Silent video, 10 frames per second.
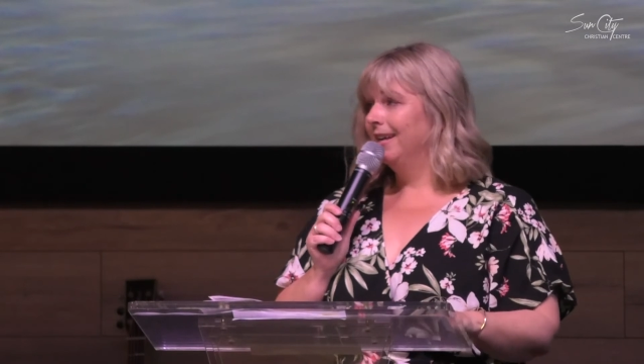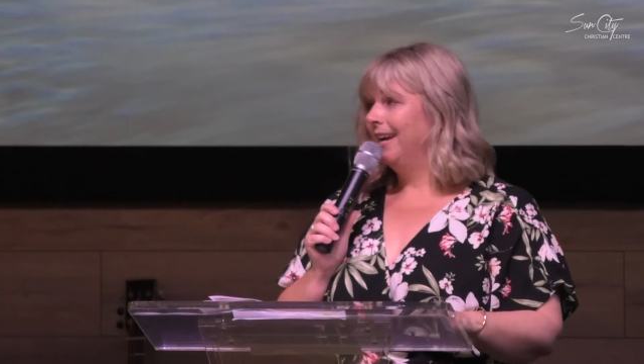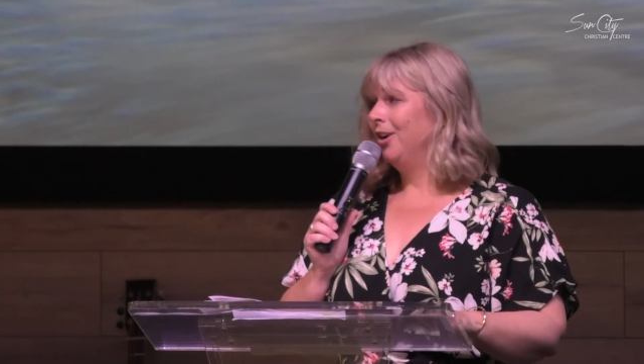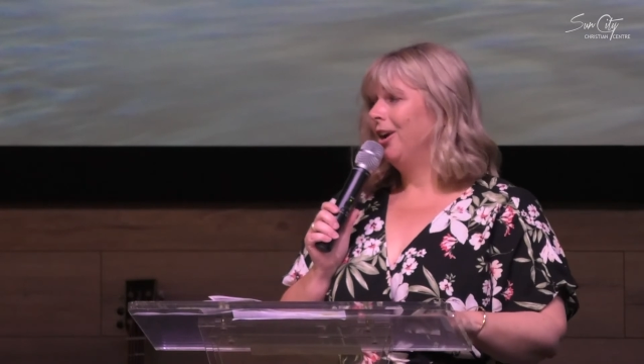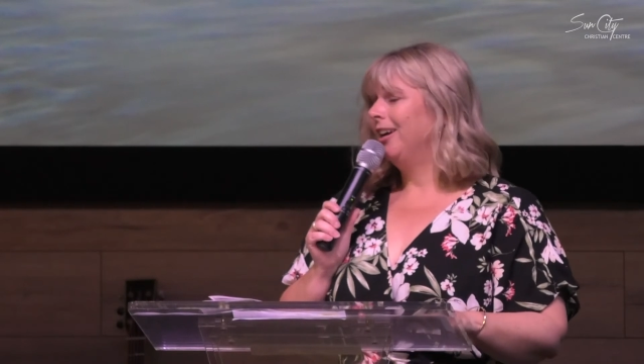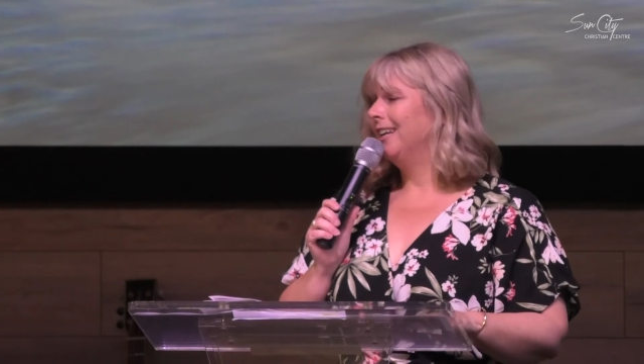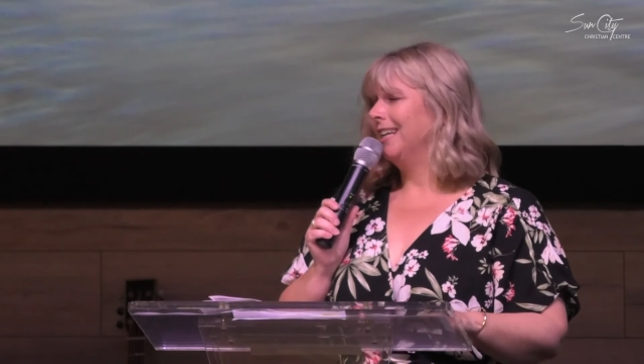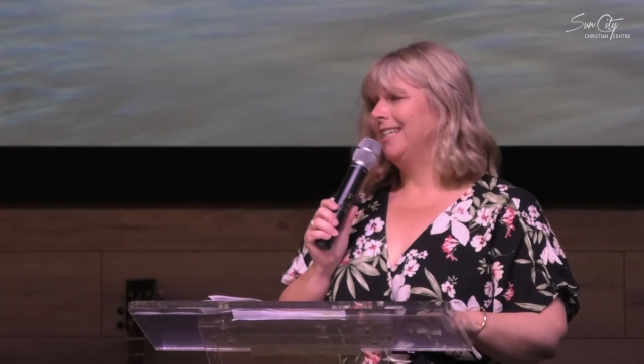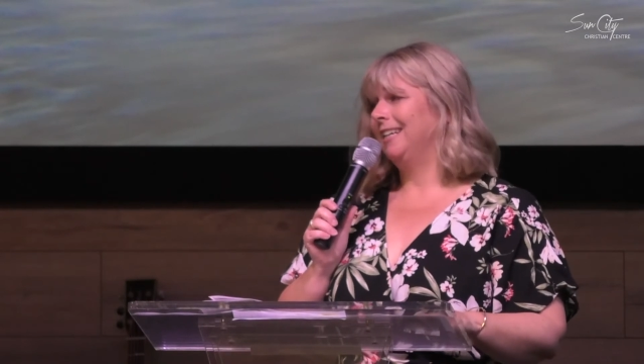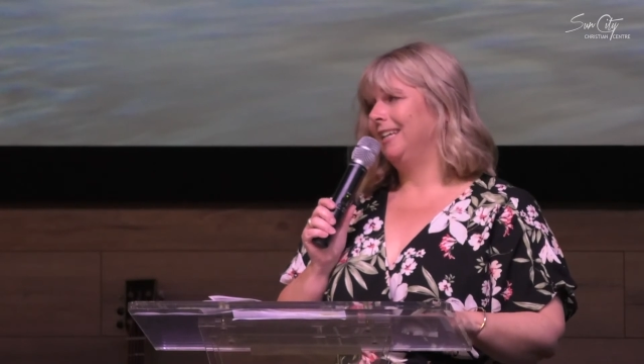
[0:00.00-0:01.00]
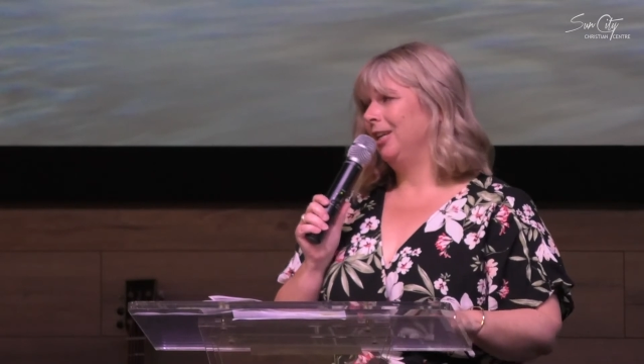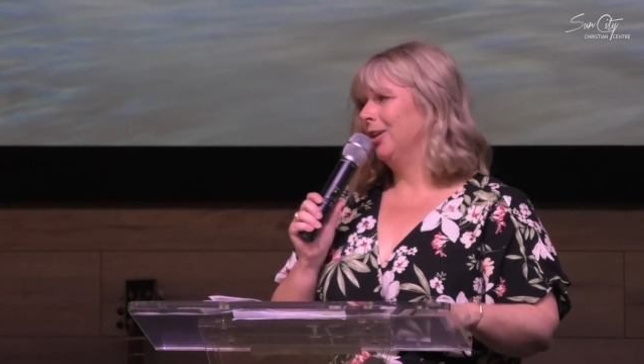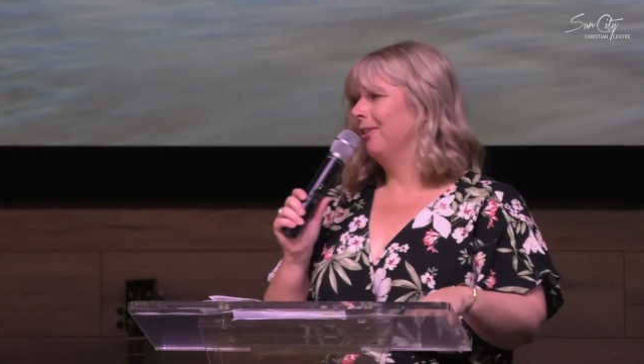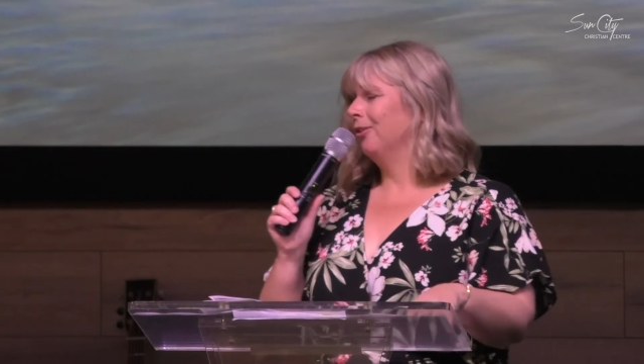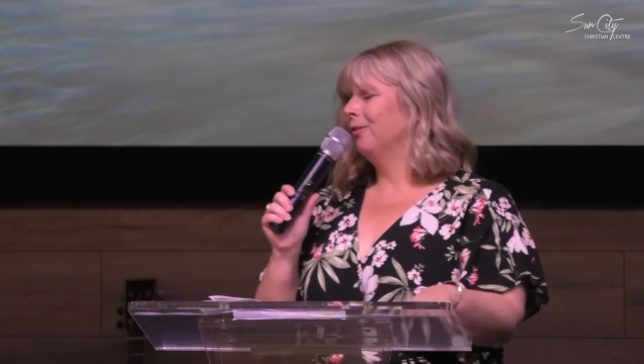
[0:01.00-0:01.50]
And I could actually keep
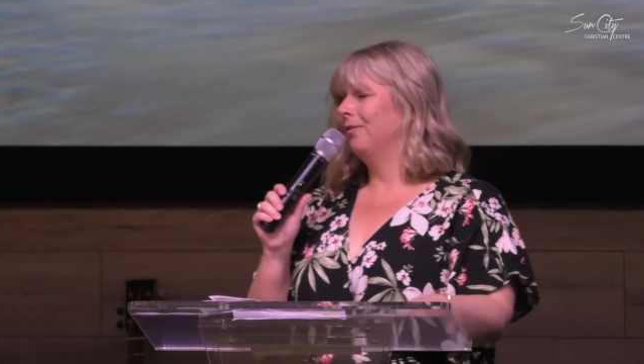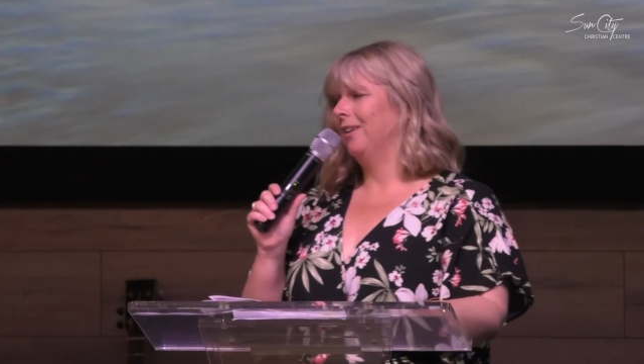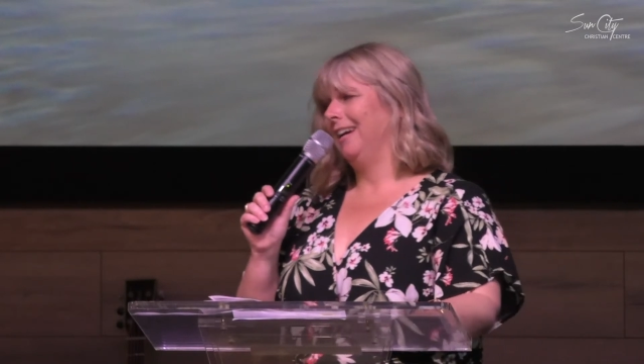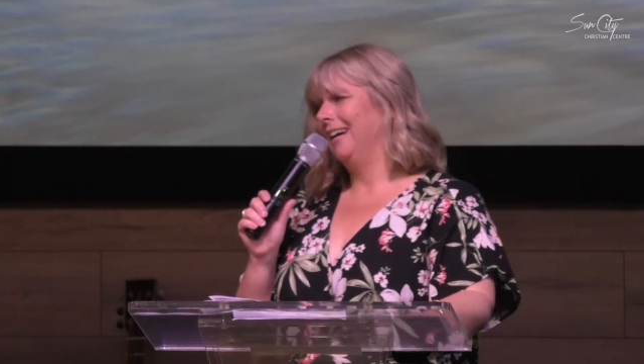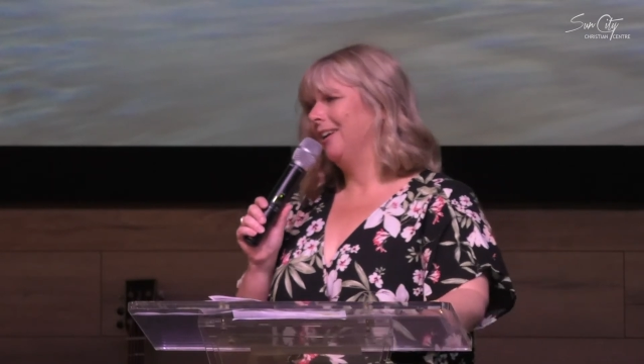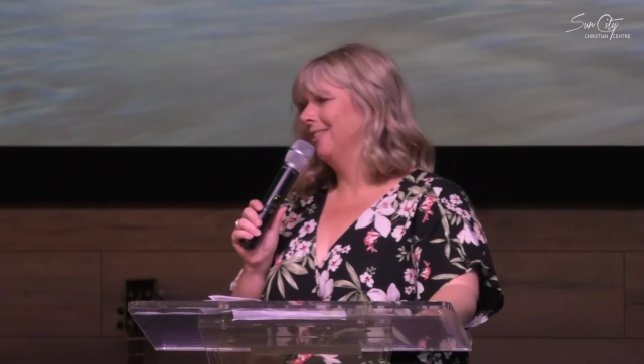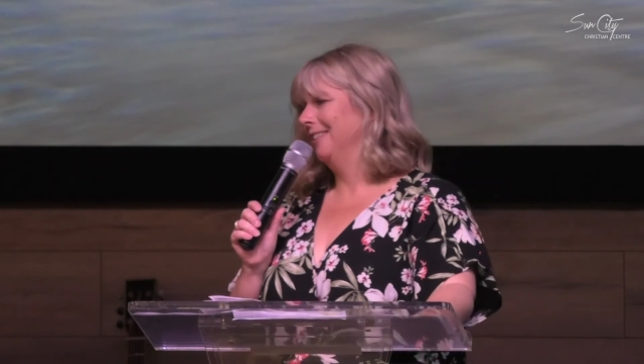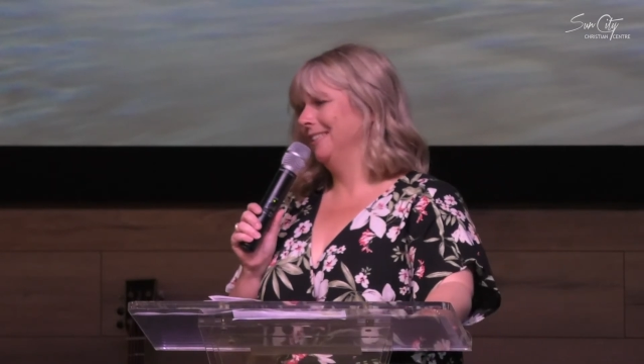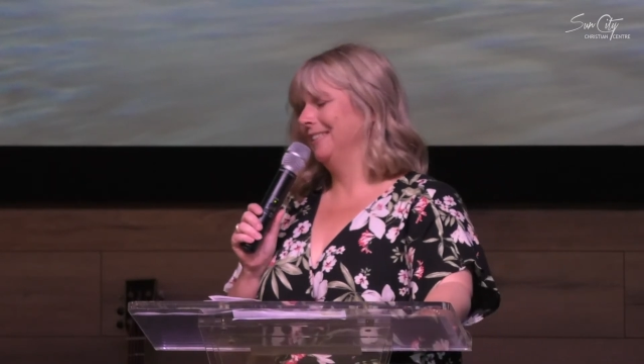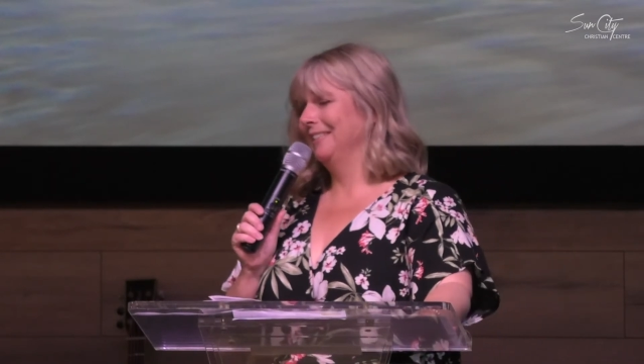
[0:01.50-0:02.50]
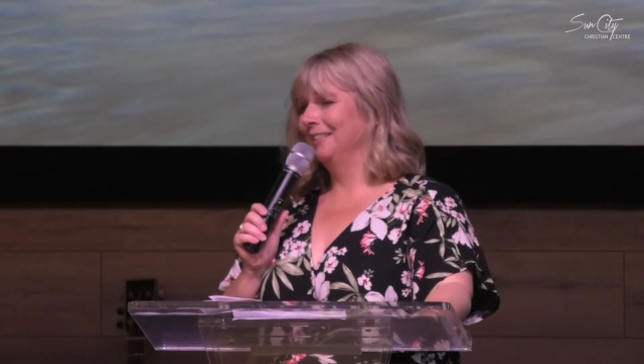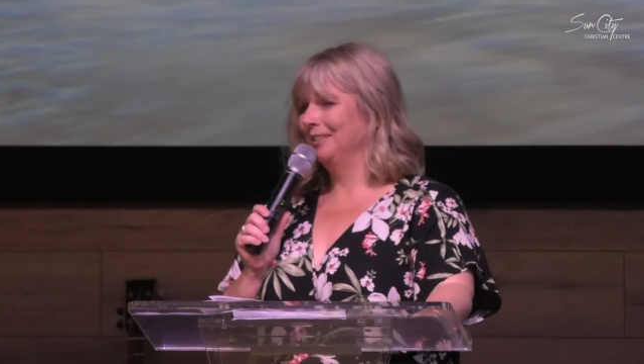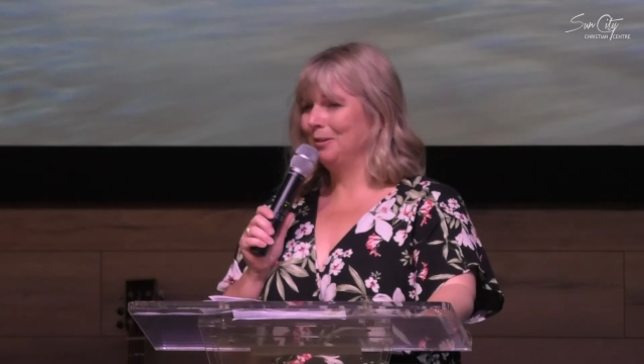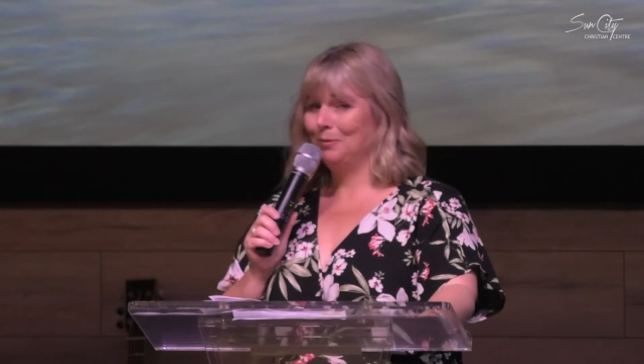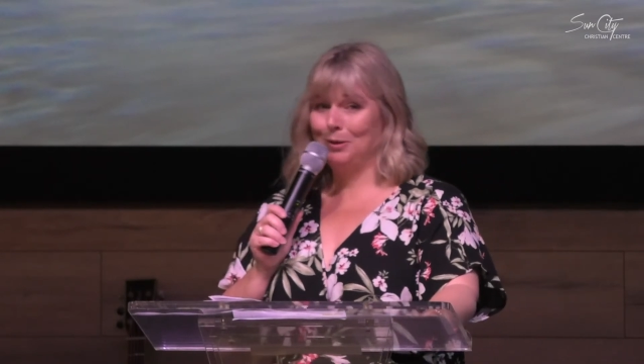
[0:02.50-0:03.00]
going on for hours
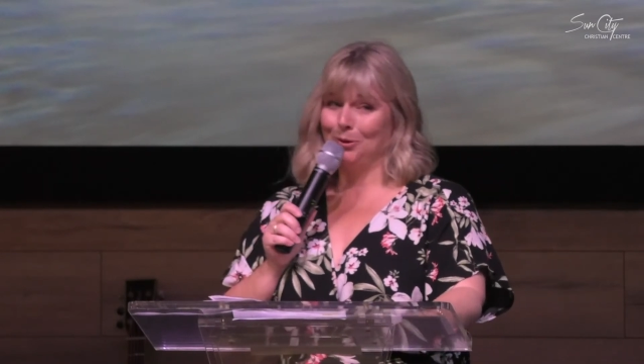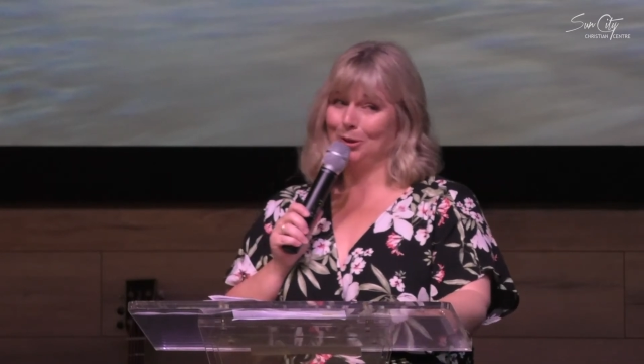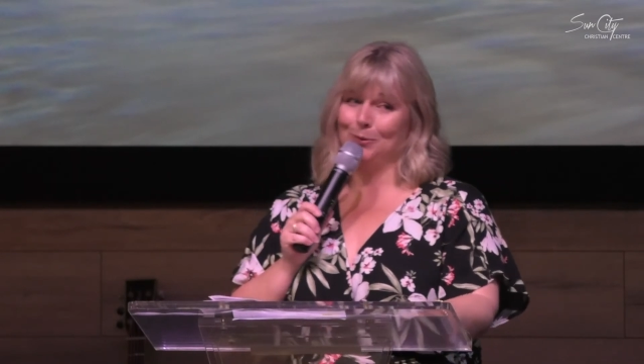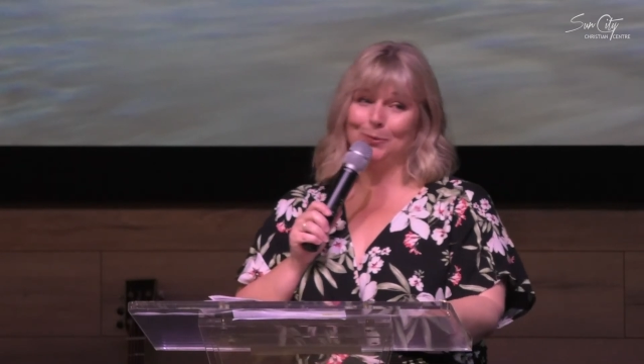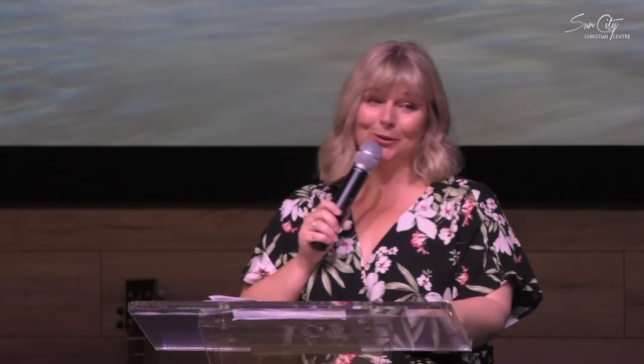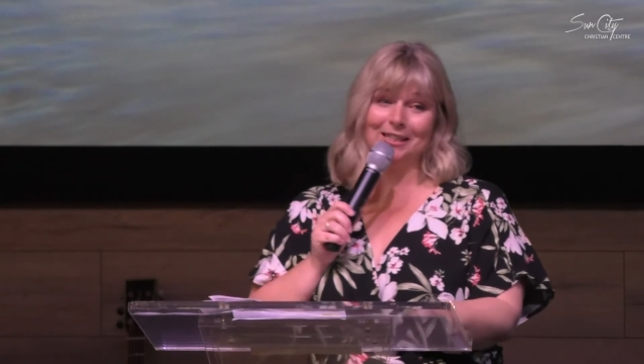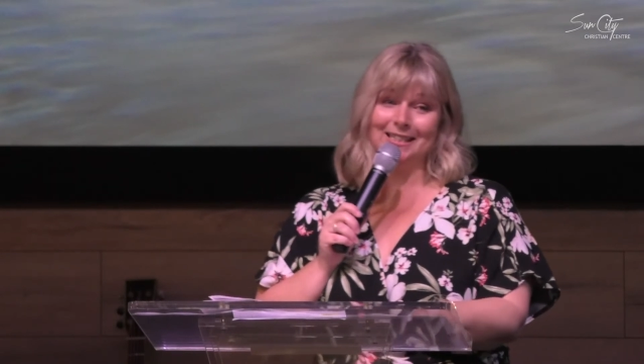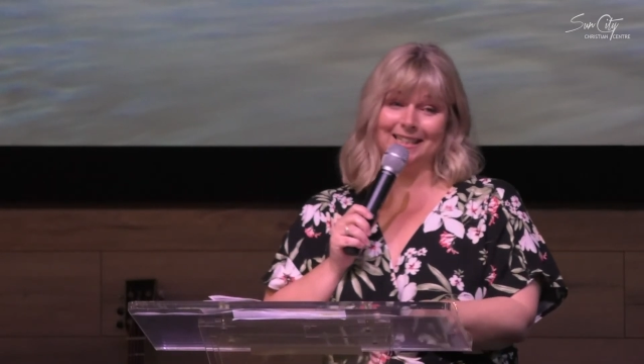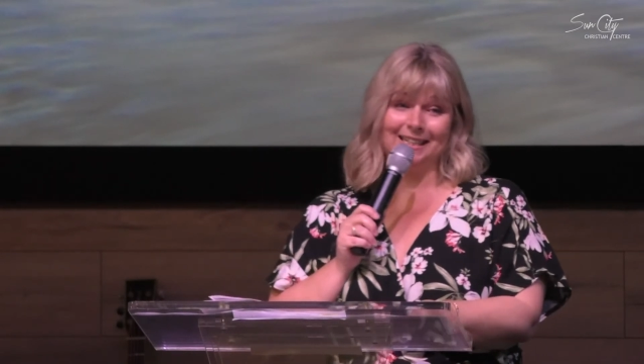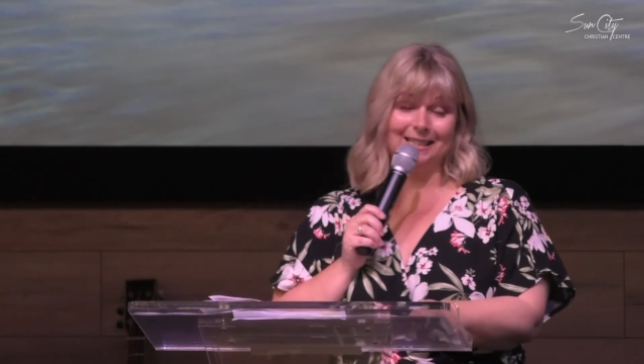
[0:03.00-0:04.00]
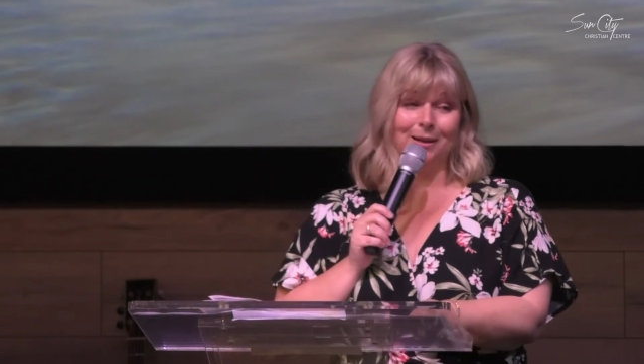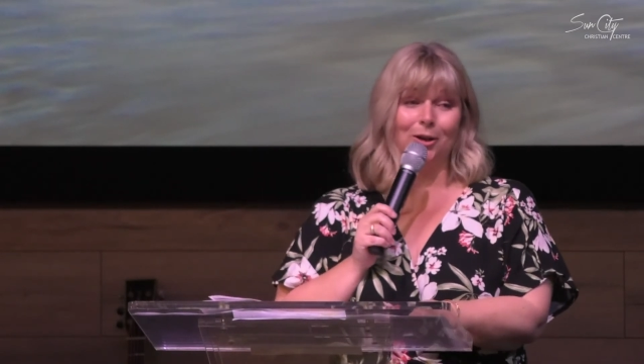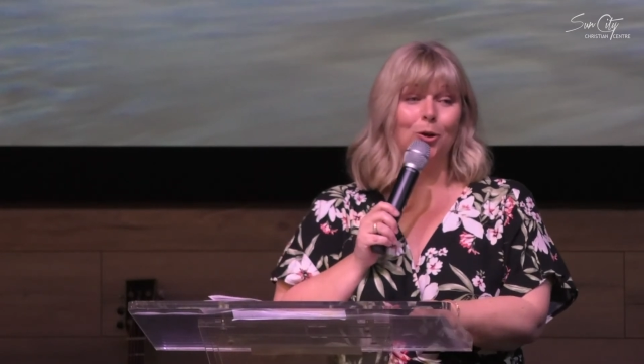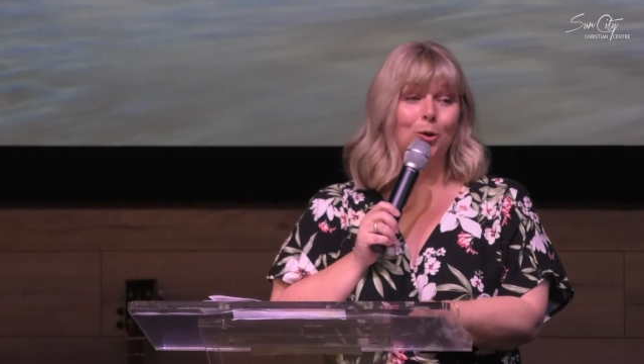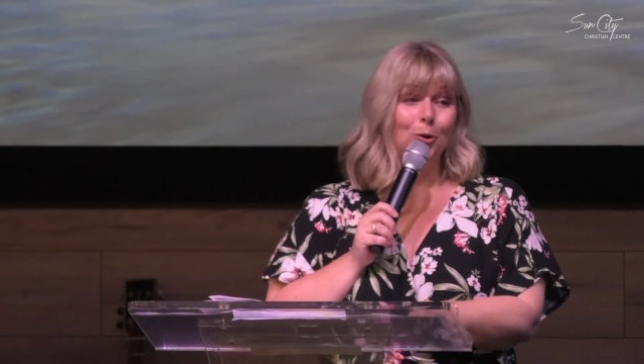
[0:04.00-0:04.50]
with what the word says about
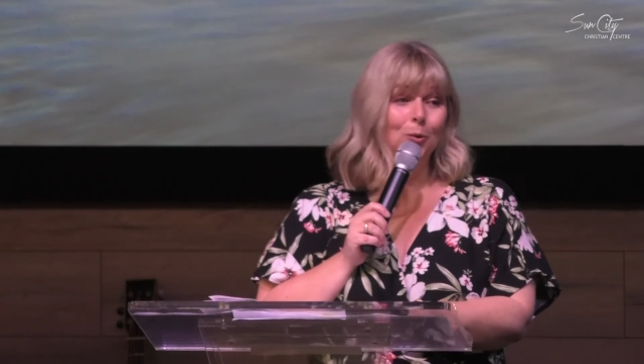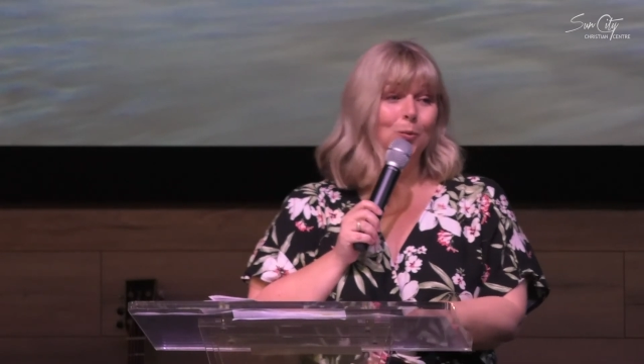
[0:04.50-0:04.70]
who